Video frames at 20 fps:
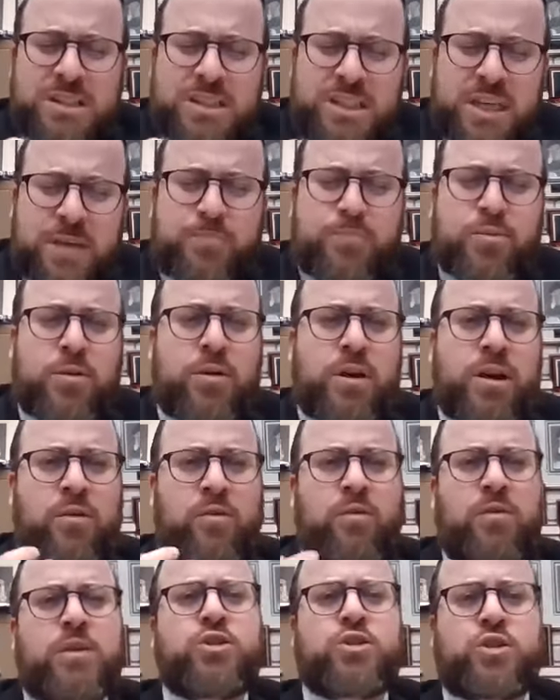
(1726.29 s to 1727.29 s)
deeper
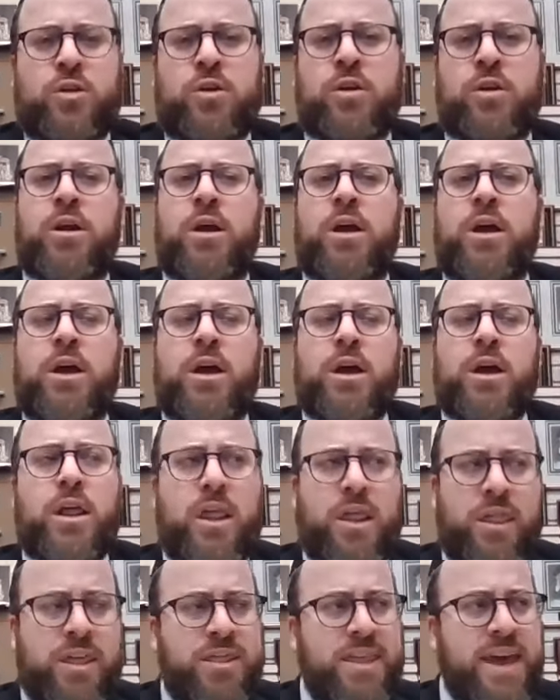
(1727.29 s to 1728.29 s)
and richer
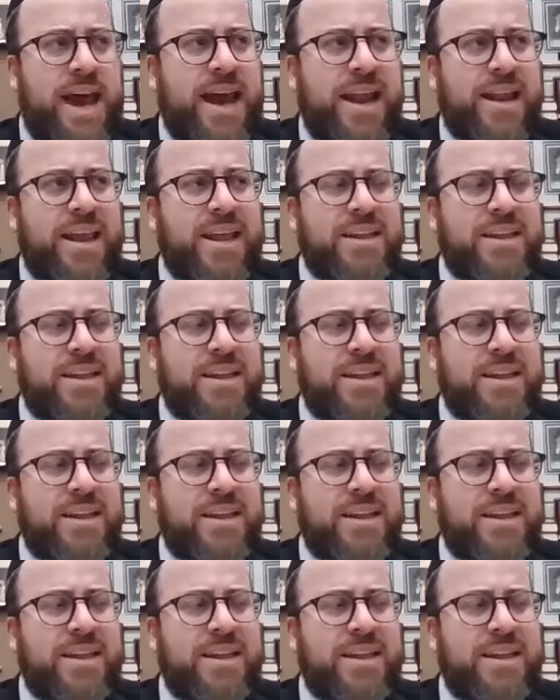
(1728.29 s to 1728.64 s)
than that.